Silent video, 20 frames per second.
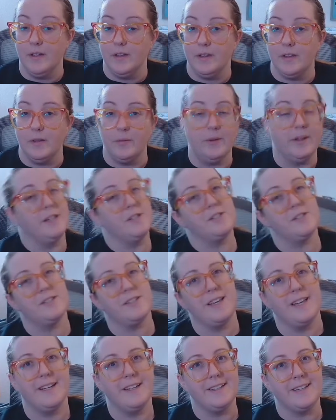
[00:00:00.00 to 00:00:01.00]
then we can just
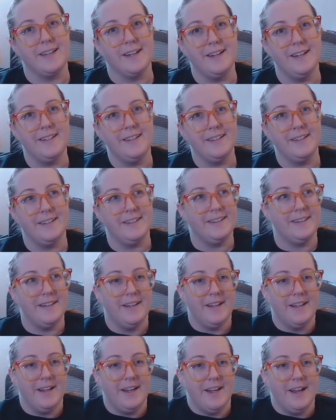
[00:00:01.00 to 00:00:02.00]
get it done and
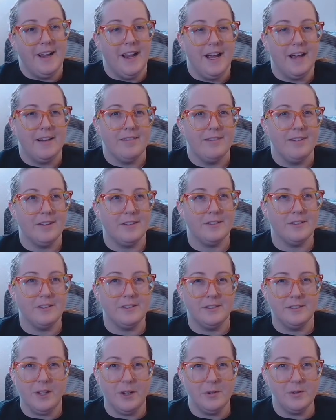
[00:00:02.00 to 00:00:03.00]
have another
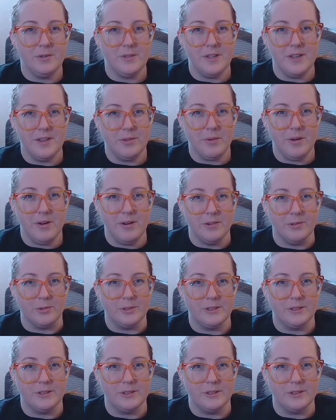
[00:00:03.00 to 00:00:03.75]
little cozy throw.